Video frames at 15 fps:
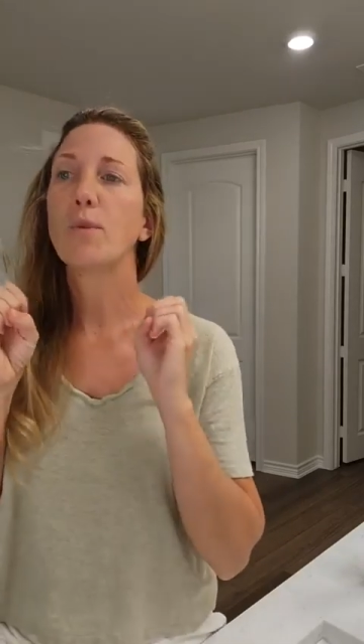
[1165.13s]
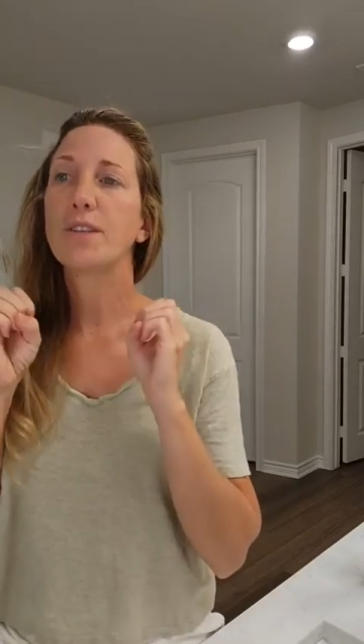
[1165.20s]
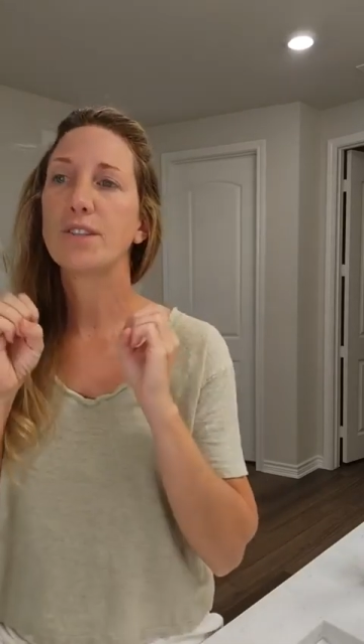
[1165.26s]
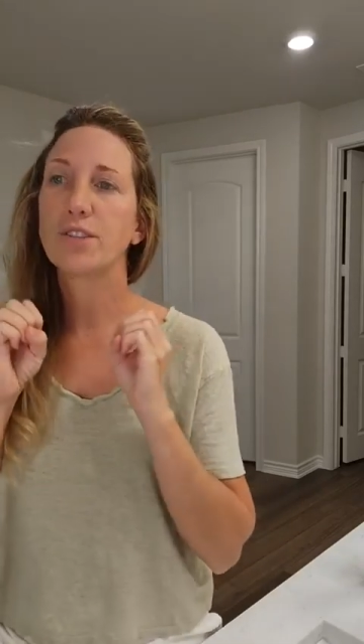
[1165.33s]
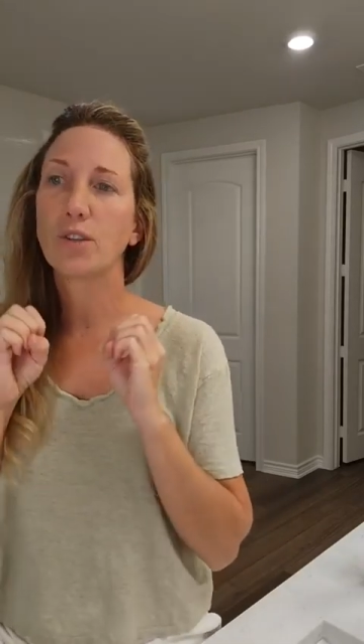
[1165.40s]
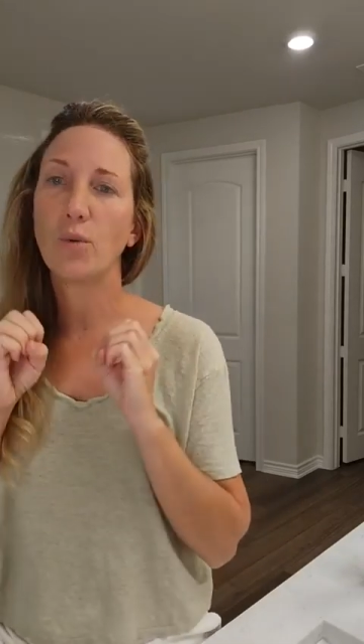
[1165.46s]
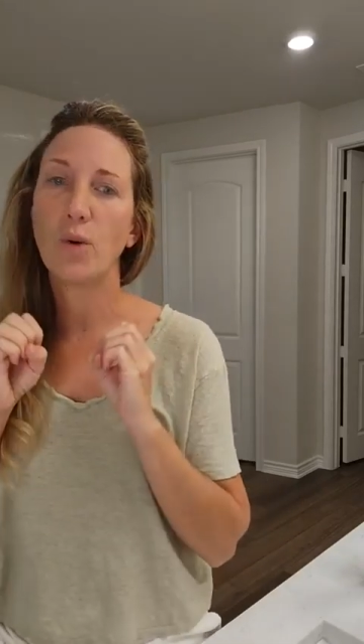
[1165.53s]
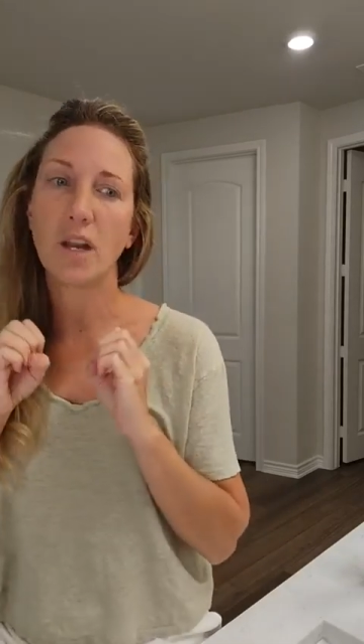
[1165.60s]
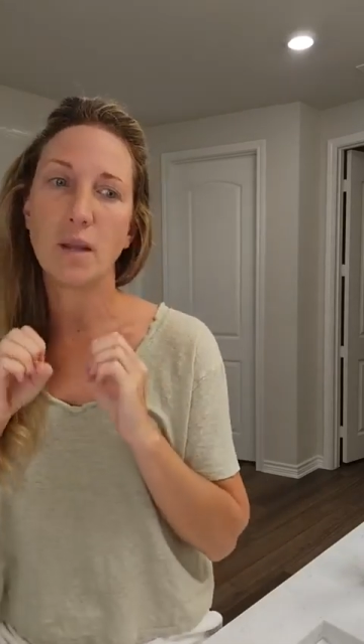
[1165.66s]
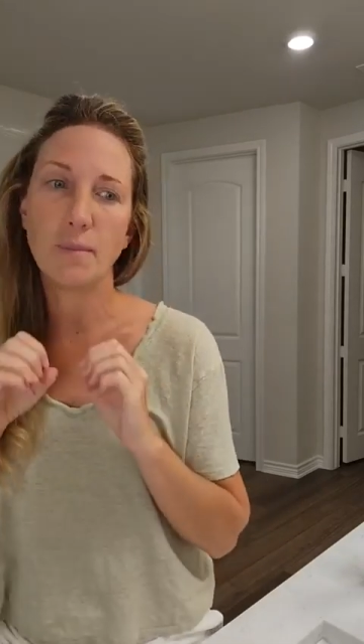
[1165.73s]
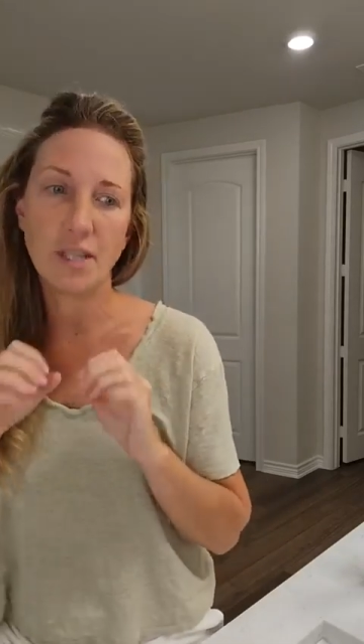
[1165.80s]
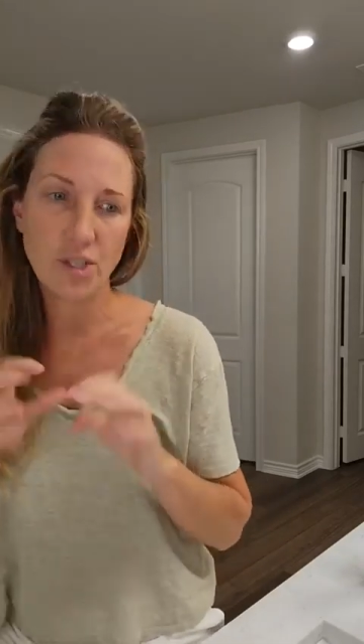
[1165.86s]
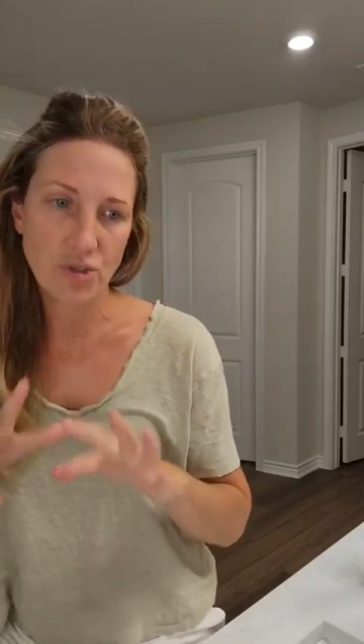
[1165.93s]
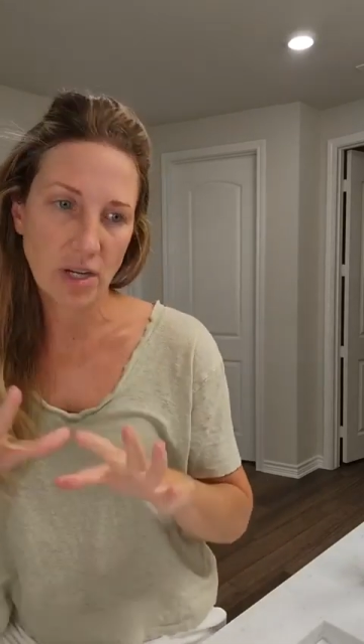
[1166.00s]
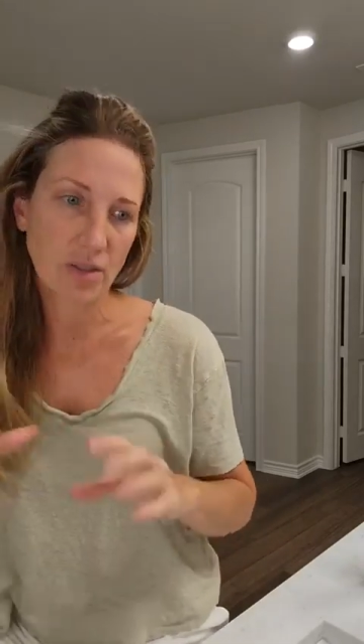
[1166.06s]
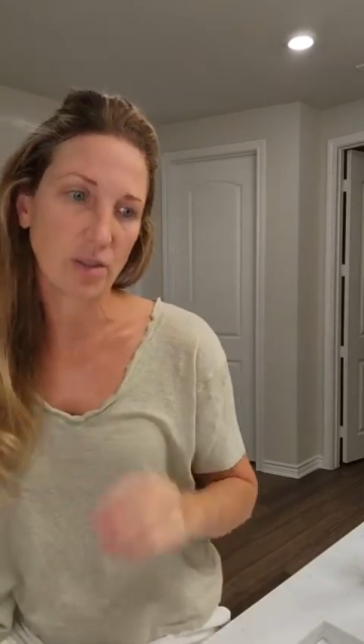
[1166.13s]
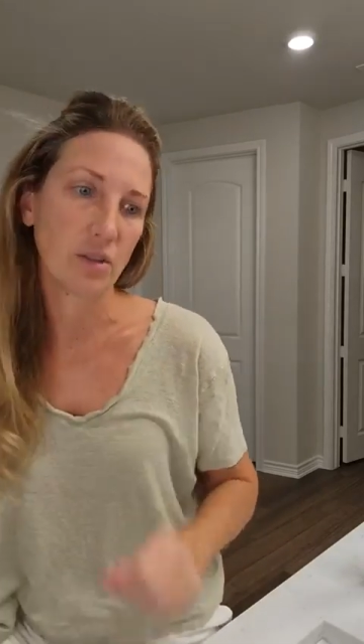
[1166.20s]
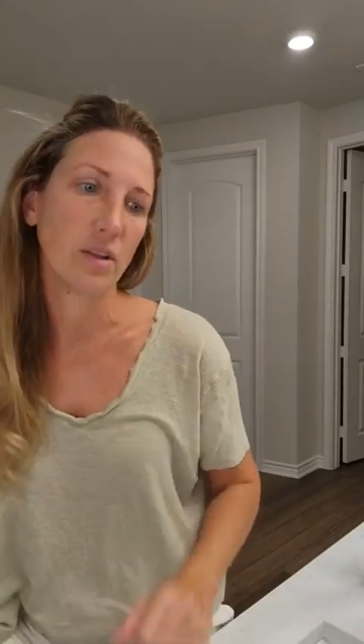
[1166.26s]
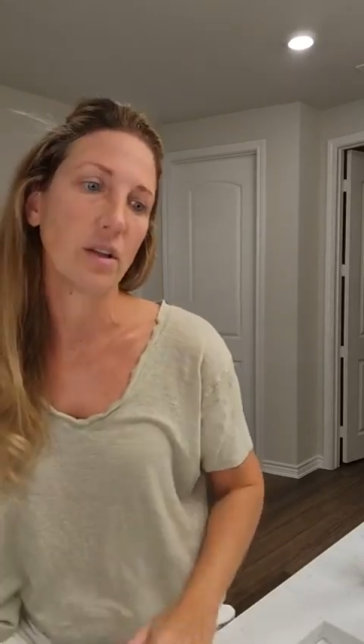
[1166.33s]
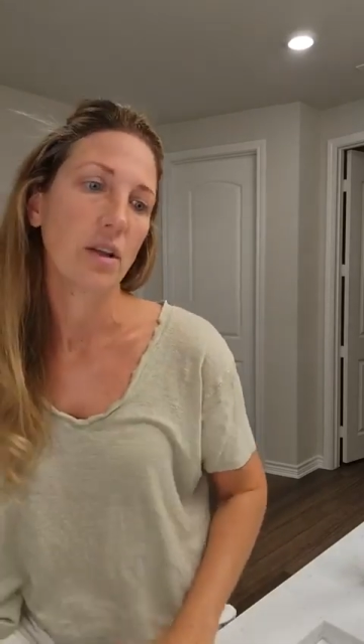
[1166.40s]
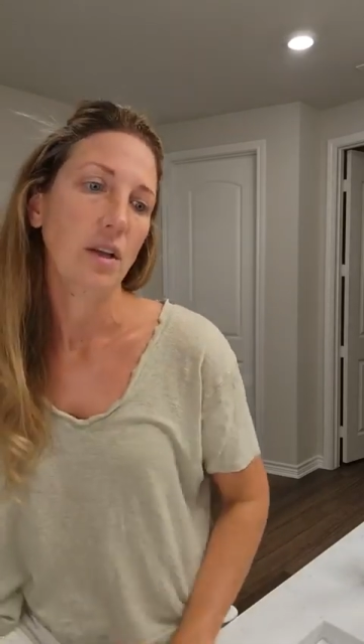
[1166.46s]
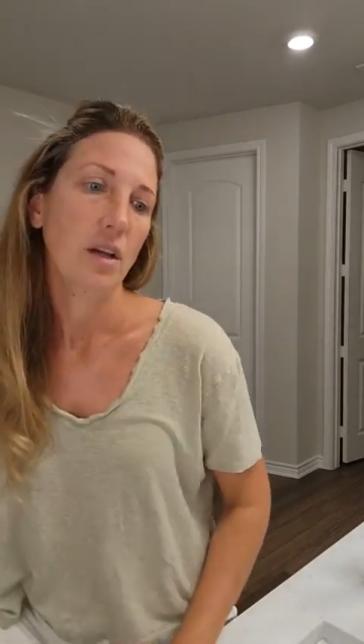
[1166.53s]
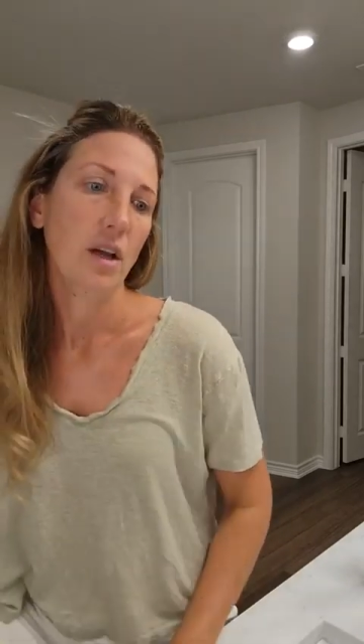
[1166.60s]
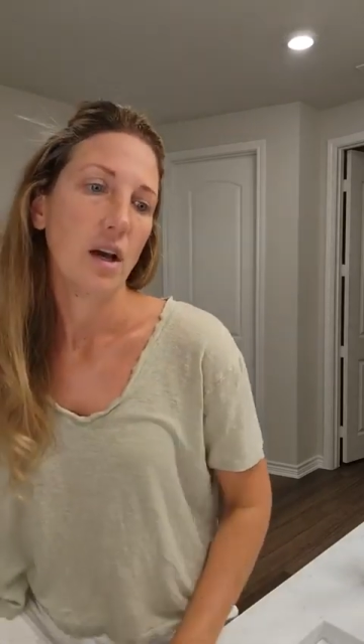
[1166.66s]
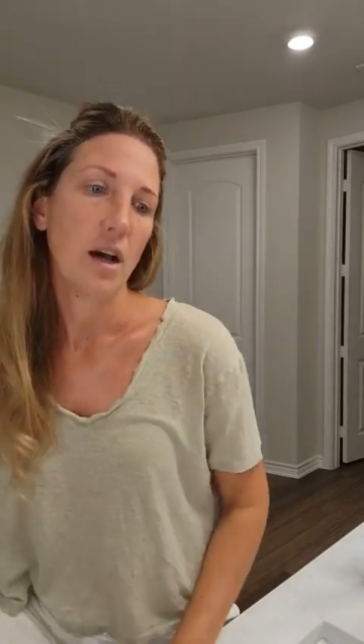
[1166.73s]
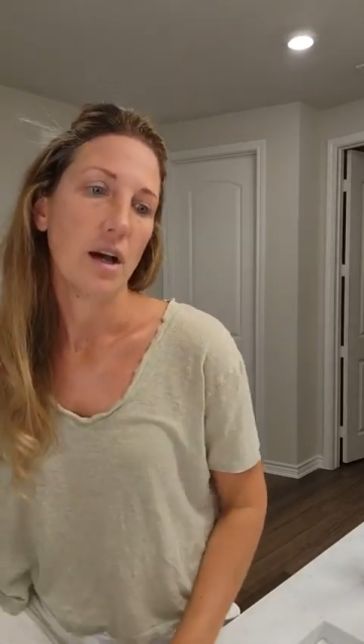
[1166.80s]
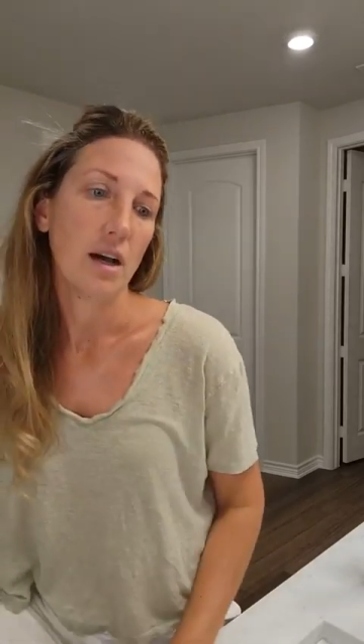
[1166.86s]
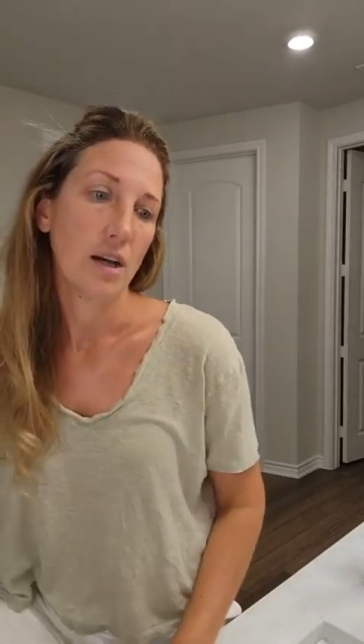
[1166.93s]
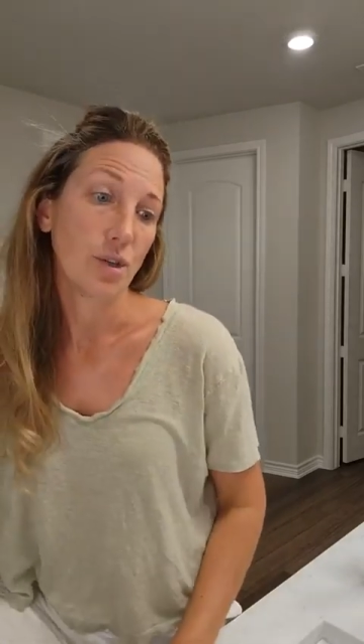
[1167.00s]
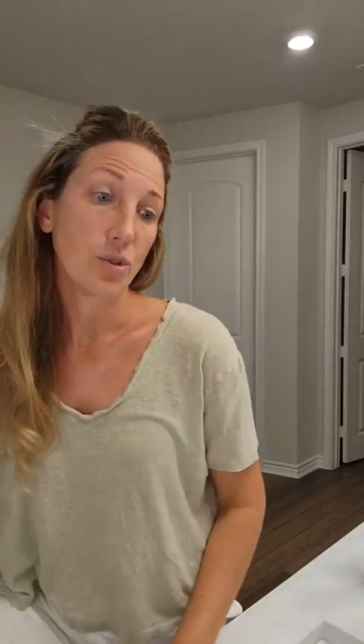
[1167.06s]
still want to be gentle
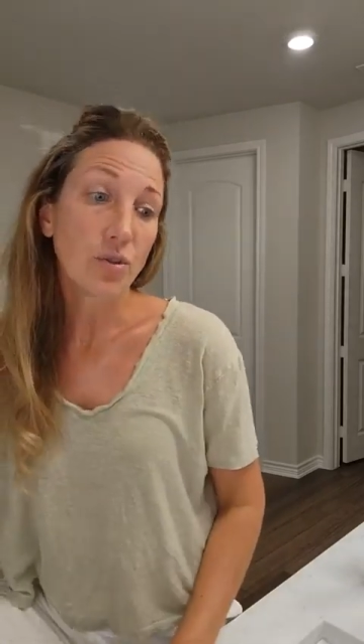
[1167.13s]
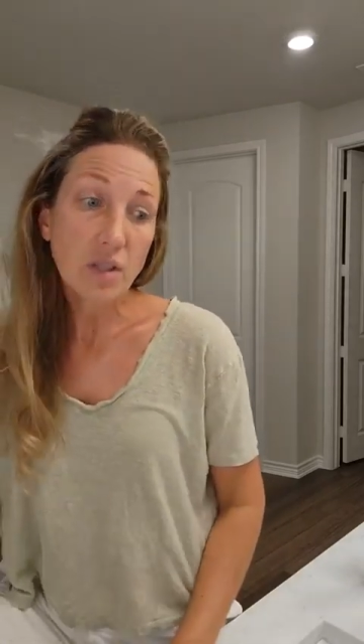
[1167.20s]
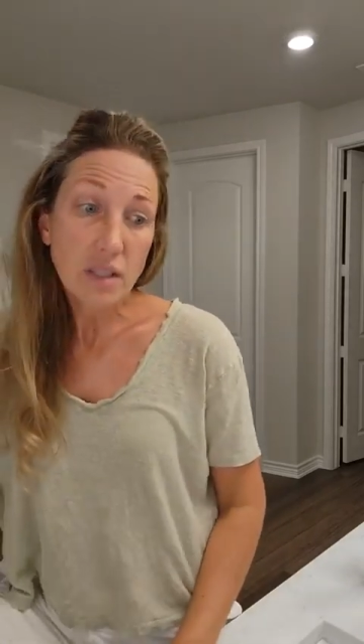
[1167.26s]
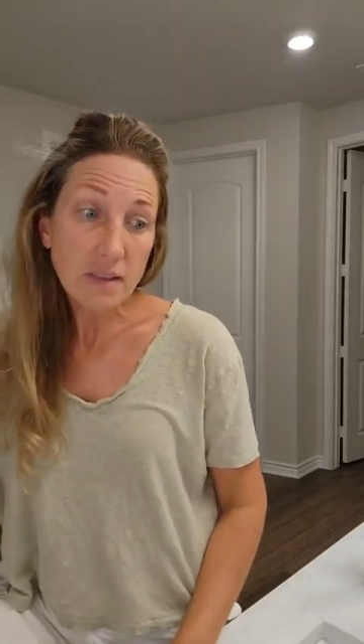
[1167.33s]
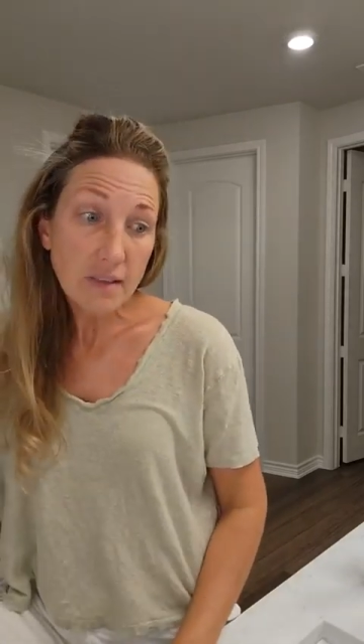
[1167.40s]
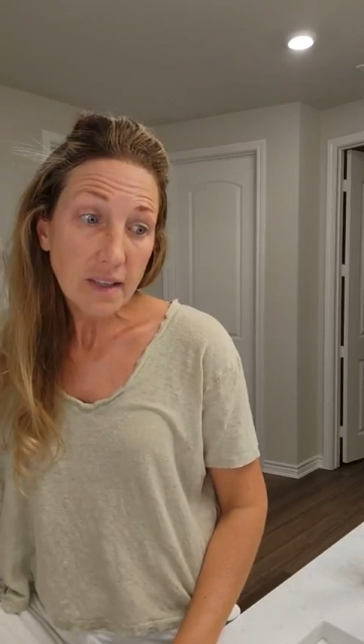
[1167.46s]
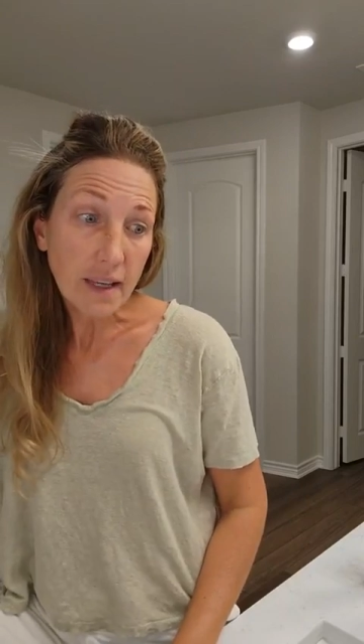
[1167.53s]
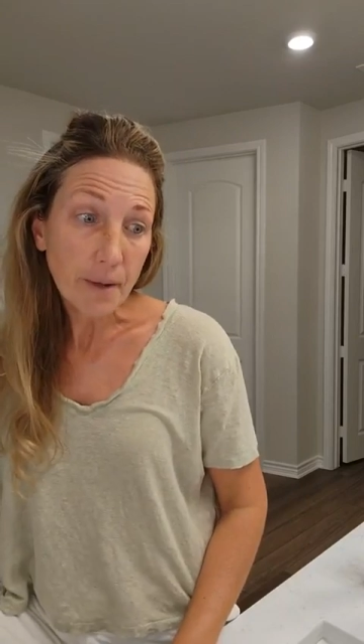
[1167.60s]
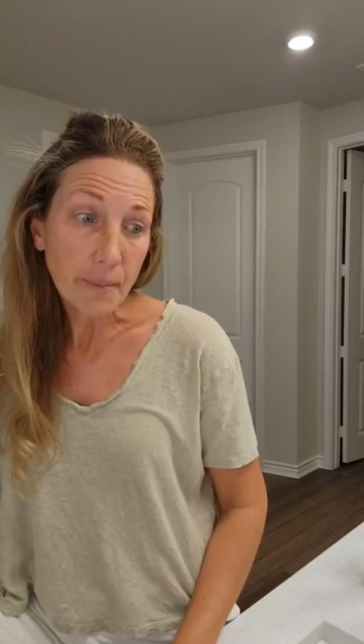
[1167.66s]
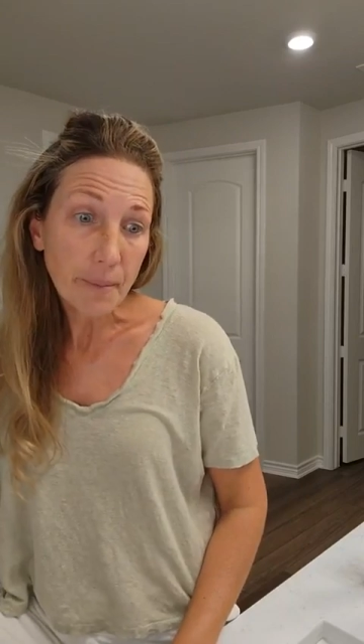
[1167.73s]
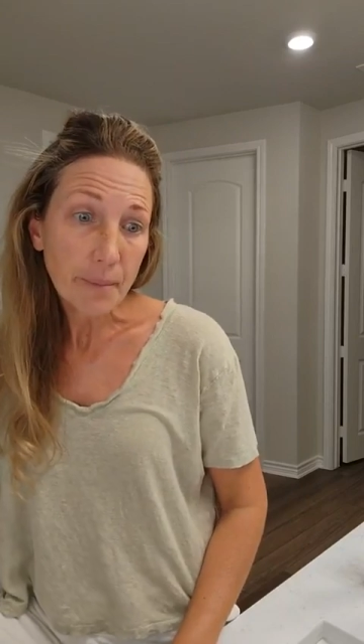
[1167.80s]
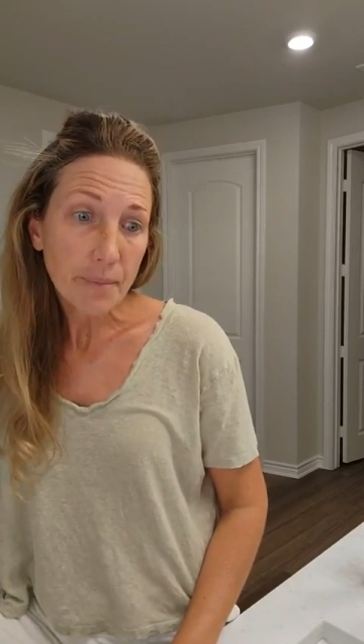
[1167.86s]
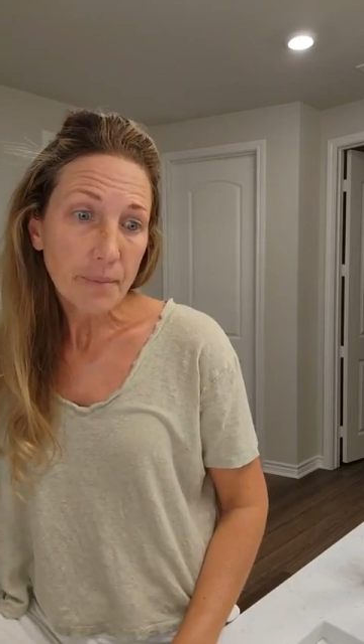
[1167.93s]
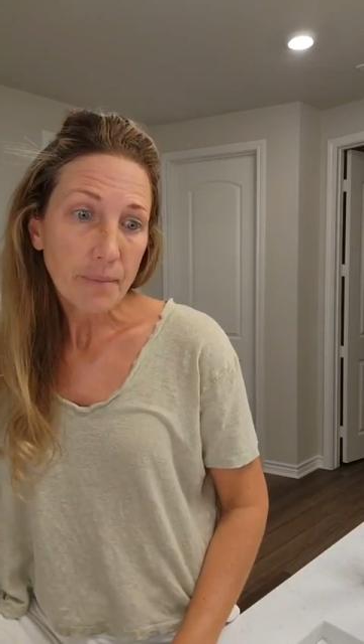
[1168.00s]
to the skin.